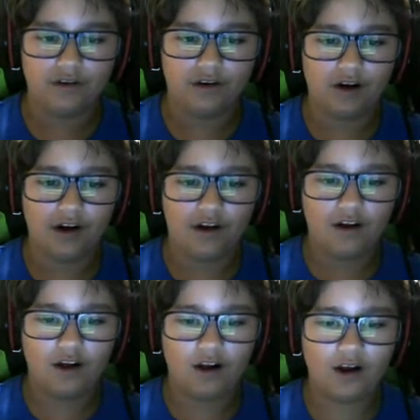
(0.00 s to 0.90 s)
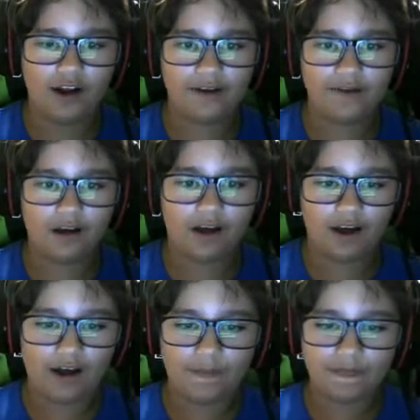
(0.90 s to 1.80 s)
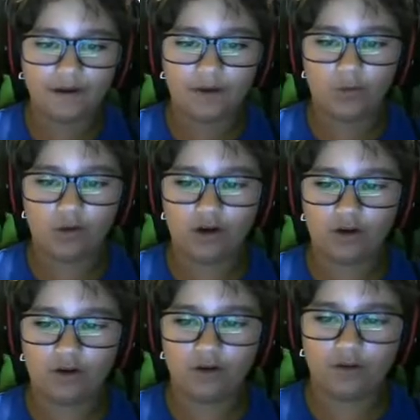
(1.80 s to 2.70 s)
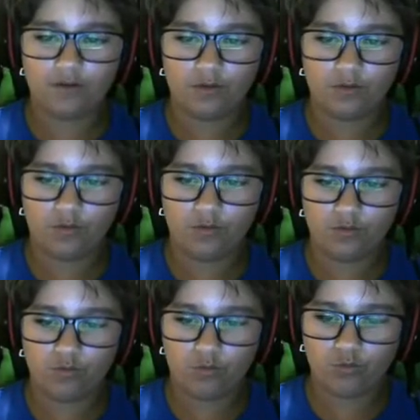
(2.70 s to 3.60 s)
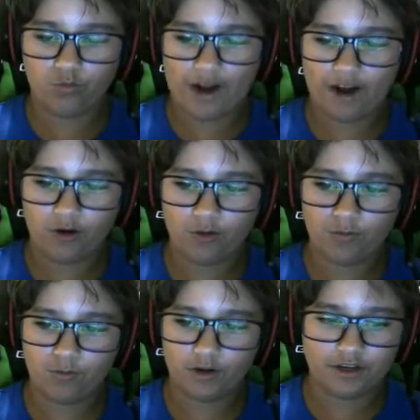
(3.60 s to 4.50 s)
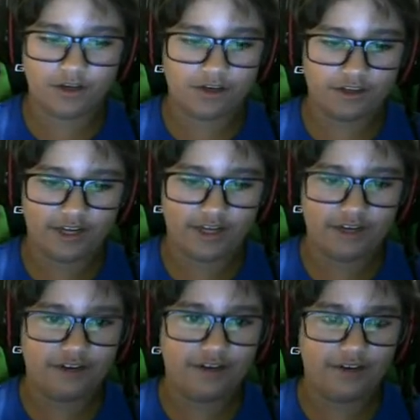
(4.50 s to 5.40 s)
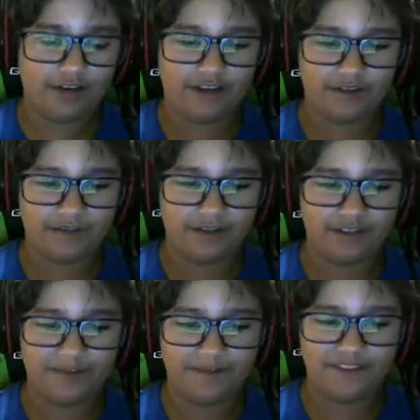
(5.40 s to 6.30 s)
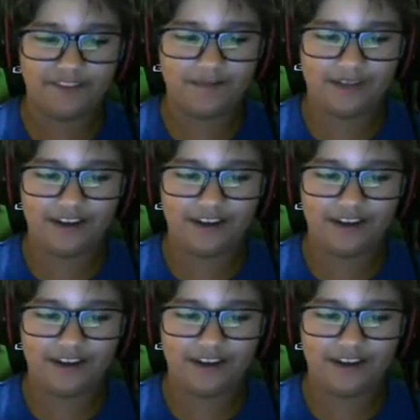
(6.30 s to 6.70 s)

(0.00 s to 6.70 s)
All right. All right. Uh, we're where we're gonna land. Okay, something, something, something.